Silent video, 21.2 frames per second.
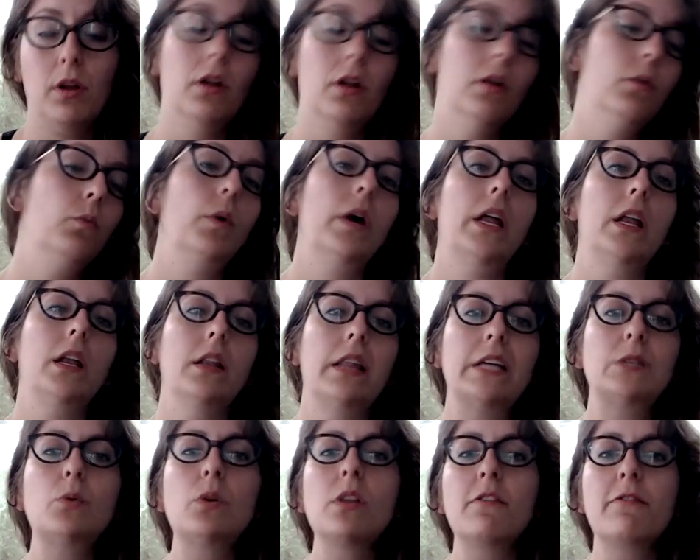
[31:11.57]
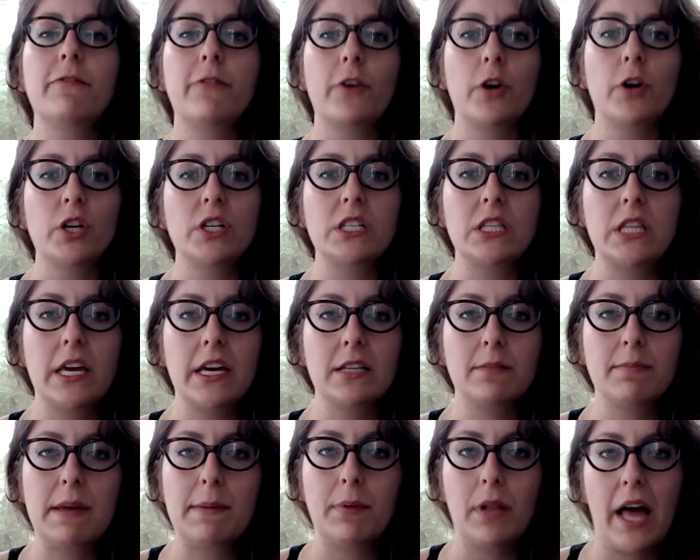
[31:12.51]
which has been a shock to a lot
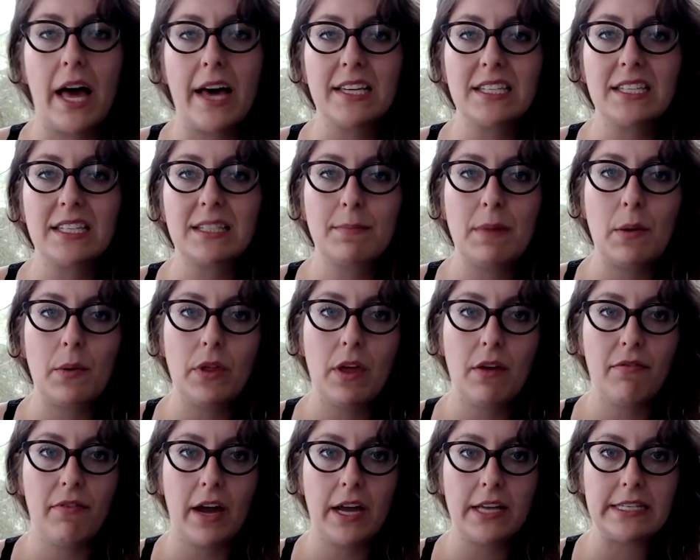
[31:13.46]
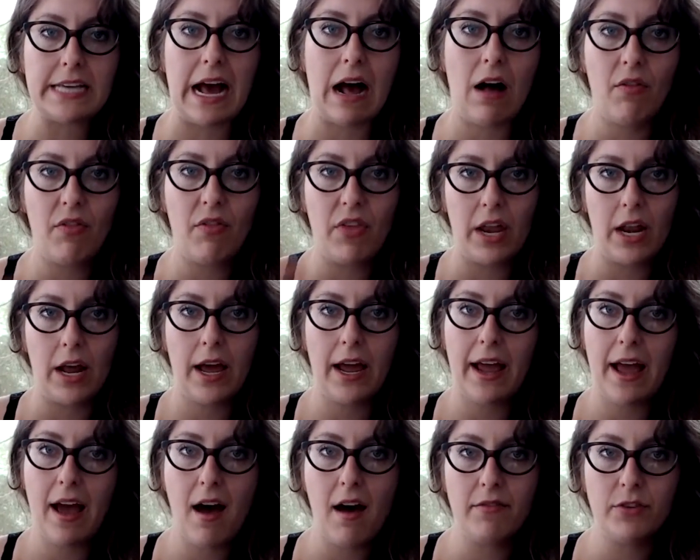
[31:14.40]
of people. When that's one of the first things people
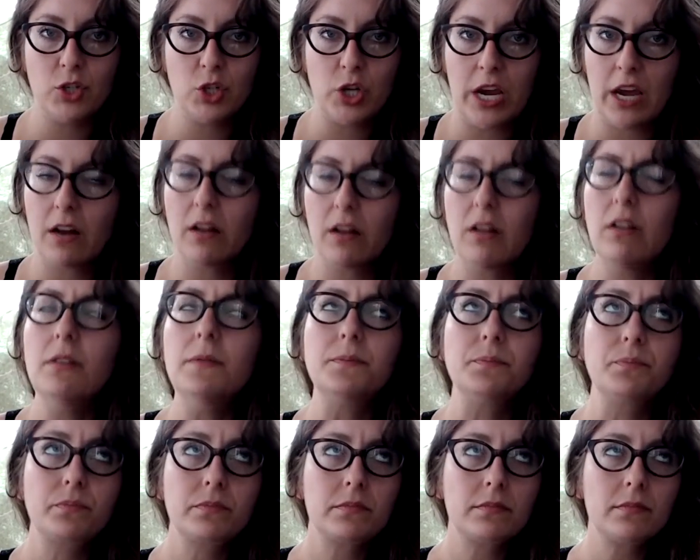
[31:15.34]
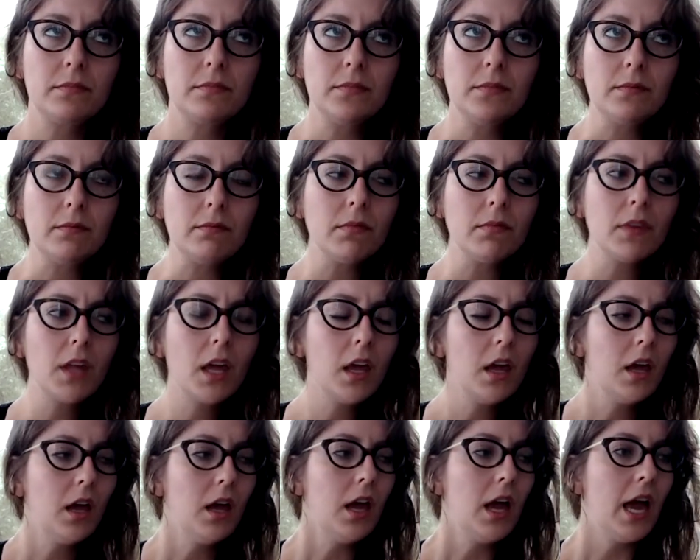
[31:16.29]
ask me when they find out that I have a
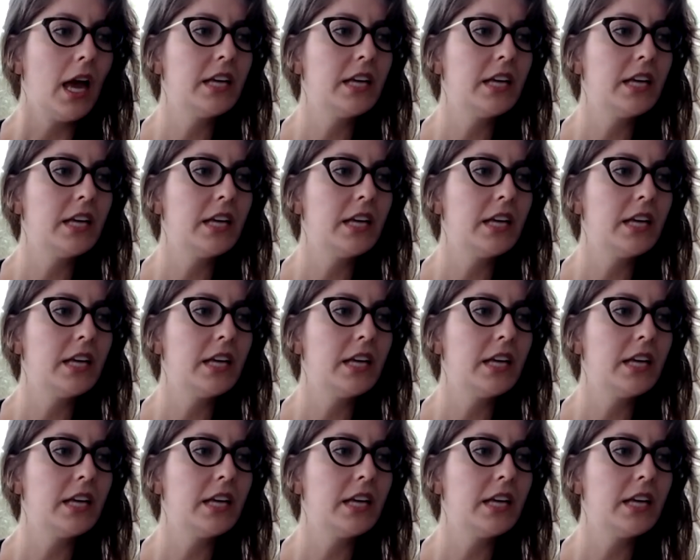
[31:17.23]
channel,